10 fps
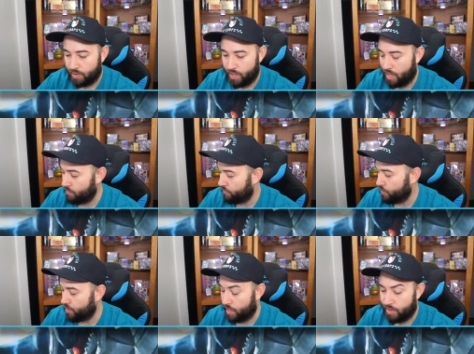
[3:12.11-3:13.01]

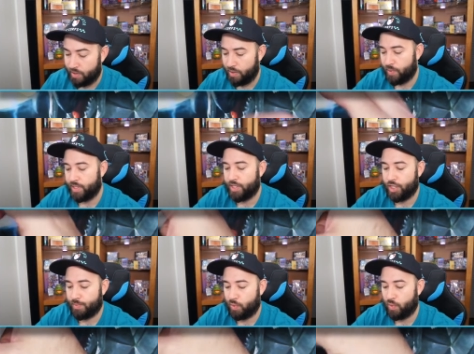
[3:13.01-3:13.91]
Non-fusion area, we did
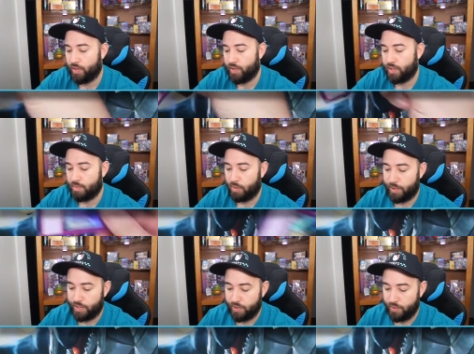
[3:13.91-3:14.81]
just pull one of those a
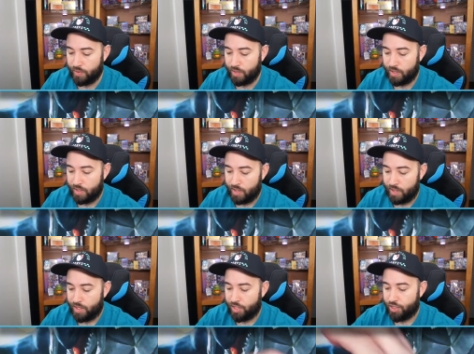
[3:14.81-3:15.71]
moment ago.
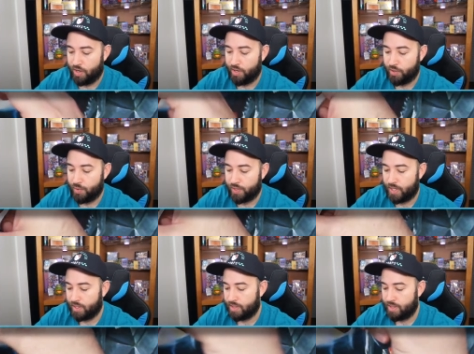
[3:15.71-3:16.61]
Shiranui
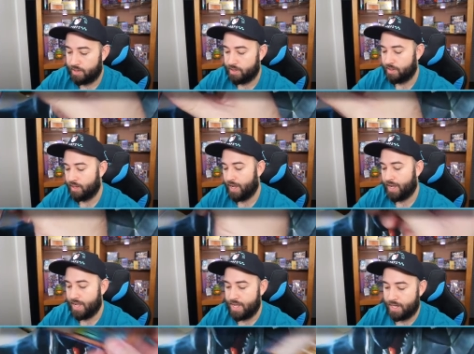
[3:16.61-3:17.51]
Solitaire,
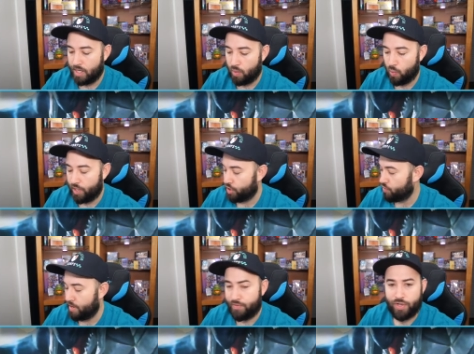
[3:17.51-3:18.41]
and
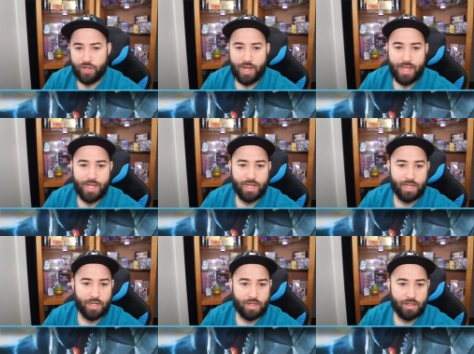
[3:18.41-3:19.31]
Witchcrafter
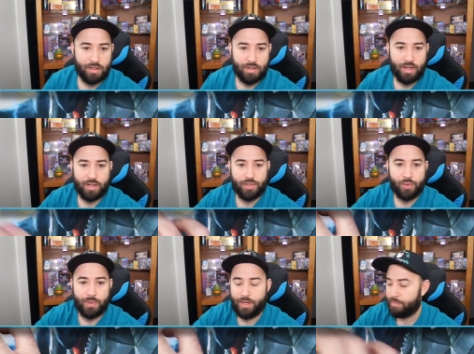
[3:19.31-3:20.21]
Haine. Not
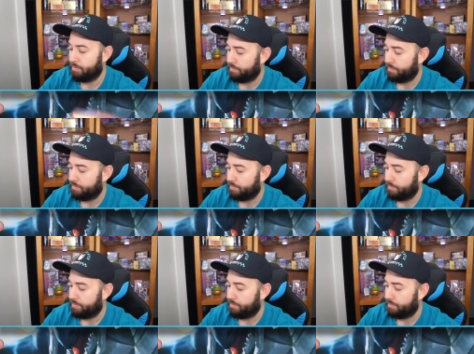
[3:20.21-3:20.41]
too bad.